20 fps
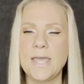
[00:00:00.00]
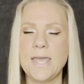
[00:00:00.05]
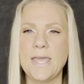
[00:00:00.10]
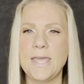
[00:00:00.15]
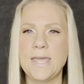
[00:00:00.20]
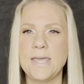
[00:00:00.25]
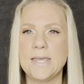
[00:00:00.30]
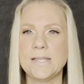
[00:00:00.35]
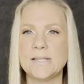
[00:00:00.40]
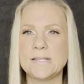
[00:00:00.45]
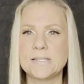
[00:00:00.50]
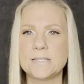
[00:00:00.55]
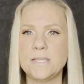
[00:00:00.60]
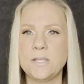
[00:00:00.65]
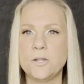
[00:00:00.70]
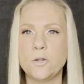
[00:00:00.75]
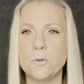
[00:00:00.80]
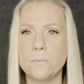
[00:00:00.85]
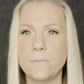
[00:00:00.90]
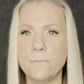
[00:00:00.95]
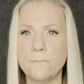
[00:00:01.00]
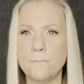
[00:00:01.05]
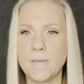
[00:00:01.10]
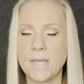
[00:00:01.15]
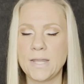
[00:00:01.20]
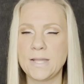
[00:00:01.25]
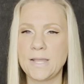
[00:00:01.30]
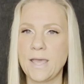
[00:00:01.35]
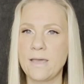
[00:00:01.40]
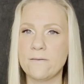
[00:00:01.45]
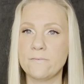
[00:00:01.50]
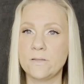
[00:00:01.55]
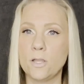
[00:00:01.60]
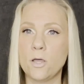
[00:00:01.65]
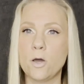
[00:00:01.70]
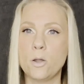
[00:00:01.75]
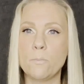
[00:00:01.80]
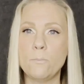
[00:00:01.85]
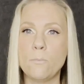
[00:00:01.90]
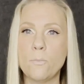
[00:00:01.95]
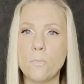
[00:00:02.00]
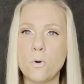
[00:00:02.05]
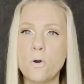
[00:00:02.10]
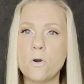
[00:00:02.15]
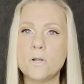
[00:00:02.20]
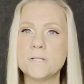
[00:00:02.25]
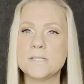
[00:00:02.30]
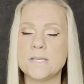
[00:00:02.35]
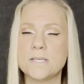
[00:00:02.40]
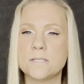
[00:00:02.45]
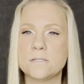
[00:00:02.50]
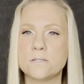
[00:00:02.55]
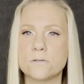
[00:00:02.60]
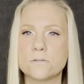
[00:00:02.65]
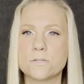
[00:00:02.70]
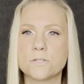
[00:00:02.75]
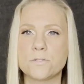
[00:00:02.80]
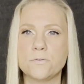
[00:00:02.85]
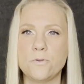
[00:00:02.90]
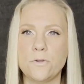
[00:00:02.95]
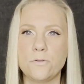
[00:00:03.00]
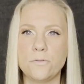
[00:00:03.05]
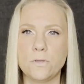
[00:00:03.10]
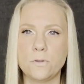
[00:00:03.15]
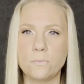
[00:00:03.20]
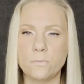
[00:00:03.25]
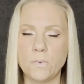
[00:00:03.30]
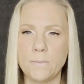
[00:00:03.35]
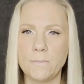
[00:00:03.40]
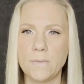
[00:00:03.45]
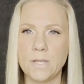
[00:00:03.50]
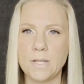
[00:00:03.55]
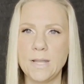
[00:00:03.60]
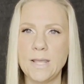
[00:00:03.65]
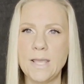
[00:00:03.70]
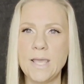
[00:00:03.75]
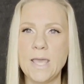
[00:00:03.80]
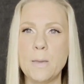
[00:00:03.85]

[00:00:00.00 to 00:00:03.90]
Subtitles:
And, men have a lot more testosterone than women,